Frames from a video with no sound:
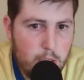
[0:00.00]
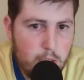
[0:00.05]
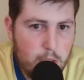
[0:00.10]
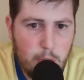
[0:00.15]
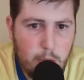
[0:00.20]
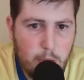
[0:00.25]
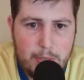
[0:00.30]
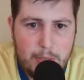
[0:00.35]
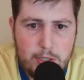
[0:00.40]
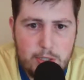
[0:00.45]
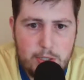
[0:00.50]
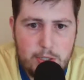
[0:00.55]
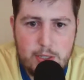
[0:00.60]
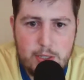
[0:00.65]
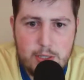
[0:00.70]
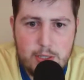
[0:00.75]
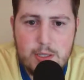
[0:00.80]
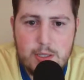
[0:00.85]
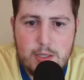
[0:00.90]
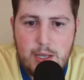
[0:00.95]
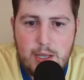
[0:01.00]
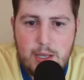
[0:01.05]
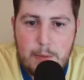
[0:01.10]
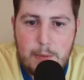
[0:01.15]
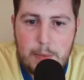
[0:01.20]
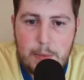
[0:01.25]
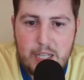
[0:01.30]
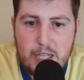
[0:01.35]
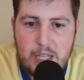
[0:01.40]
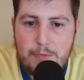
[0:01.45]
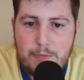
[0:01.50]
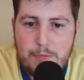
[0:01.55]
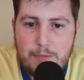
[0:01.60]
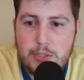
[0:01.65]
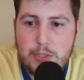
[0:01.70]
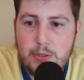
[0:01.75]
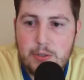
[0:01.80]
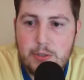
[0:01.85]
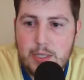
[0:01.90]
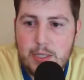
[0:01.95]
So playoff
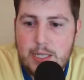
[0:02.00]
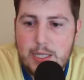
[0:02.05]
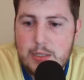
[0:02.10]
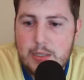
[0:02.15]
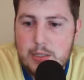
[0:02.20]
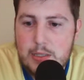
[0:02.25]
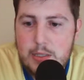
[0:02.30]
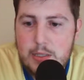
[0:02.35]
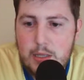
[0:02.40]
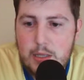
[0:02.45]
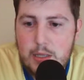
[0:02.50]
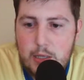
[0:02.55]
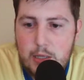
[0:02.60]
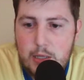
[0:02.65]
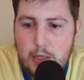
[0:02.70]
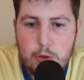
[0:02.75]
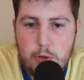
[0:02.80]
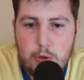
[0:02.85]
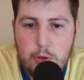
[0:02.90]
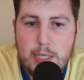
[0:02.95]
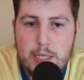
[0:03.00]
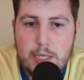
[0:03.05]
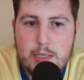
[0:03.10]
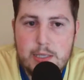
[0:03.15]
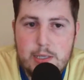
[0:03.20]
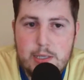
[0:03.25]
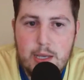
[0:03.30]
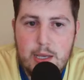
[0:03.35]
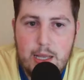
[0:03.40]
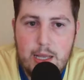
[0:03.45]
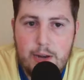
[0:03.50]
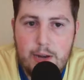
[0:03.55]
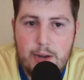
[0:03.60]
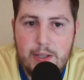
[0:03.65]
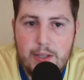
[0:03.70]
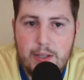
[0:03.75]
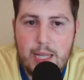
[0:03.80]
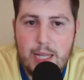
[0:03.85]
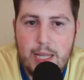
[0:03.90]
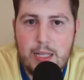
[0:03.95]
Mitchell is another beast, and I
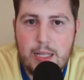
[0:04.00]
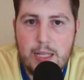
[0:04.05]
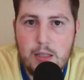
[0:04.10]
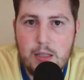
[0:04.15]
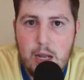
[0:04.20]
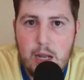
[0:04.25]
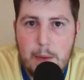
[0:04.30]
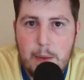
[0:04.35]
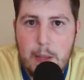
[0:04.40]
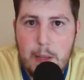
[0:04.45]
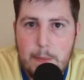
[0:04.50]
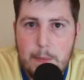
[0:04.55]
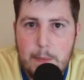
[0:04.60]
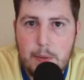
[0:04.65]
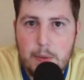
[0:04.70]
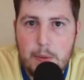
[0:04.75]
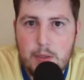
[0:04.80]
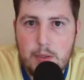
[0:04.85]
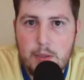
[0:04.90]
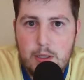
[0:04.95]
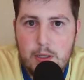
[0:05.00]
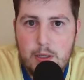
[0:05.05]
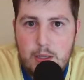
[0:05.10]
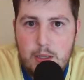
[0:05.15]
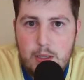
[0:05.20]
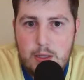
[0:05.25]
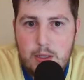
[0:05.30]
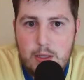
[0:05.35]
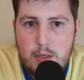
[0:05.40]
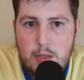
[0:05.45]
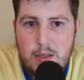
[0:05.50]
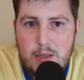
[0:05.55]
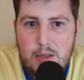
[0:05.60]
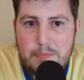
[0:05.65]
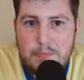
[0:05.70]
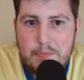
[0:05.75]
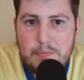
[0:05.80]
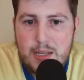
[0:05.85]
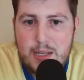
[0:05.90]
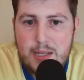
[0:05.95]
feel like a lot of people,
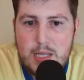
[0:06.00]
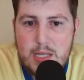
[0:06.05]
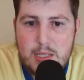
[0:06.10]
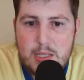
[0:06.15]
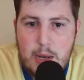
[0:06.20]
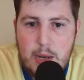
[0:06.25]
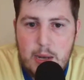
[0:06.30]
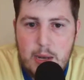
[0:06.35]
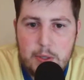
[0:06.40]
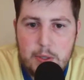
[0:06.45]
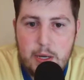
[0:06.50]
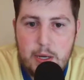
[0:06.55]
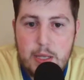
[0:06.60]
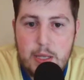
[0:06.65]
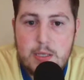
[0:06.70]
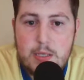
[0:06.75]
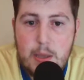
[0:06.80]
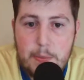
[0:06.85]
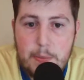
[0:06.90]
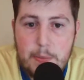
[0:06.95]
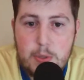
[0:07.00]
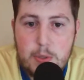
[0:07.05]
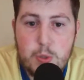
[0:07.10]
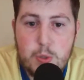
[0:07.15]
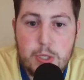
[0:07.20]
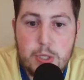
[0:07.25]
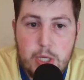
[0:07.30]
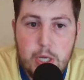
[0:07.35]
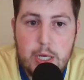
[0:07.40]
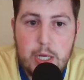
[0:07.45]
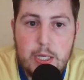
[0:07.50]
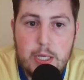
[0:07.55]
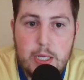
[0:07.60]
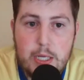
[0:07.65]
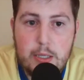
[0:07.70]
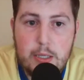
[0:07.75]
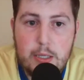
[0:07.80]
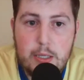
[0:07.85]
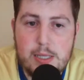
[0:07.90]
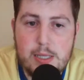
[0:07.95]
because his numbers were good
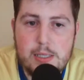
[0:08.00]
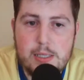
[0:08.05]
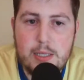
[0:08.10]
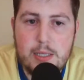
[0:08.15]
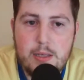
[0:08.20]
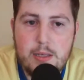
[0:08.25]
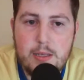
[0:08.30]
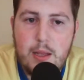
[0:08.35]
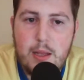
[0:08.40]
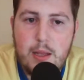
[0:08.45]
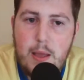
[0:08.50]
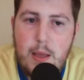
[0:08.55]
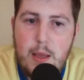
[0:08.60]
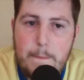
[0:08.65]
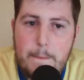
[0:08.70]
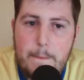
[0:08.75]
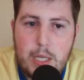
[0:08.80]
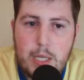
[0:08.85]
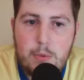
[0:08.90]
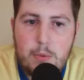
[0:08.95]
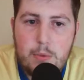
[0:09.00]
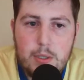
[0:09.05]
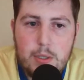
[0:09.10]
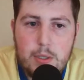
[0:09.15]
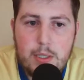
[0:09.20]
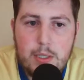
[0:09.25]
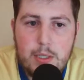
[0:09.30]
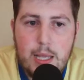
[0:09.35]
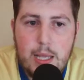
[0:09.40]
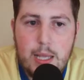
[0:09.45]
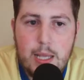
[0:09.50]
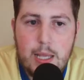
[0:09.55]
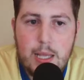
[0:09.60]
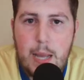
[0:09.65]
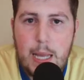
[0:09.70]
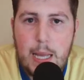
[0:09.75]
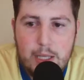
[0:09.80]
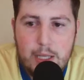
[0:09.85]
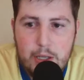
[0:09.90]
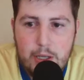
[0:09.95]
in this season, but they weren't like
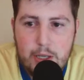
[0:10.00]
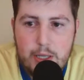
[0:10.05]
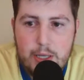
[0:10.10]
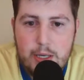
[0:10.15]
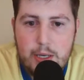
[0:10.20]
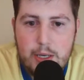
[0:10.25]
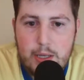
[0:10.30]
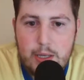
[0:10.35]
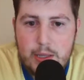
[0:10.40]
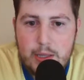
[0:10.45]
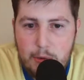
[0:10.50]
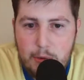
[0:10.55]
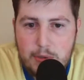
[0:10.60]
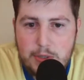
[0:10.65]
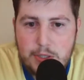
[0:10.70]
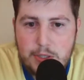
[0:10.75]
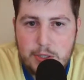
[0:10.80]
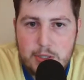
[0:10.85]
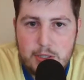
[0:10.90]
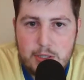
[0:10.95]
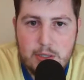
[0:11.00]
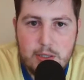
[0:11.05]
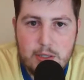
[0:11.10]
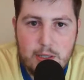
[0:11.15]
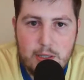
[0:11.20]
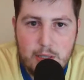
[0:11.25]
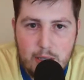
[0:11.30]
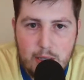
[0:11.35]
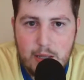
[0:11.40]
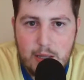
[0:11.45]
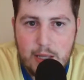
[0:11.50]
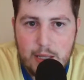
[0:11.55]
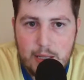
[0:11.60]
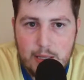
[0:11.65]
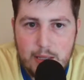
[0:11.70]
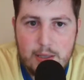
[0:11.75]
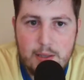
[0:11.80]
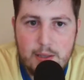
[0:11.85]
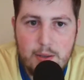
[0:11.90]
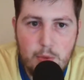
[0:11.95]
miling good. They were just
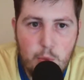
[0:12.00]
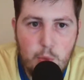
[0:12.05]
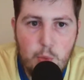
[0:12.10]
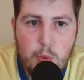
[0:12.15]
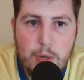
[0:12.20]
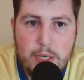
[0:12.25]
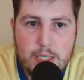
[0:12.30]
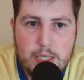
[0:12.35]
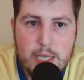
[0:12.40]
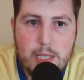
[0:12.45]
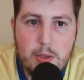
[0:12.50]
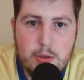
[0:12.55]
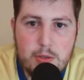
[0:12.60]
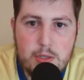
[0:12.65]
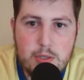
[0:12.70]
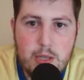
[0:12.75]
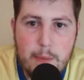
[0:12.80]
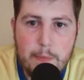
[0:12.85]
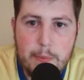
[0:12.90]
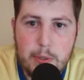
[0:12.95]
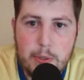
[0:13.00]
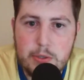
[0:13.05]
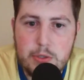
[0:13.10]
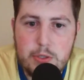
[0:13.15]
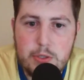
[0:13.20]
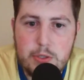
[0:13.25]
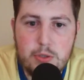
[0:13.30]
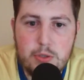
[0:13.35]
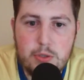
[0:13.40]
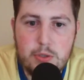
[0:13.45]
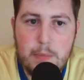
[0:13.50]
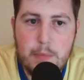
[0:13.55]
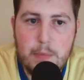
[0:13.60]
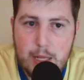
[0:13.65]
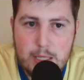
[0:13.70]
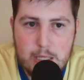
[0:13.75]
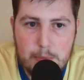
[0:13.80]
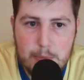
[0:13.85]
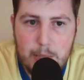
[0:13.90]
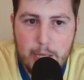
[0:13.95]
like, we see those numbers from
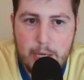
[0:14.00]
lots of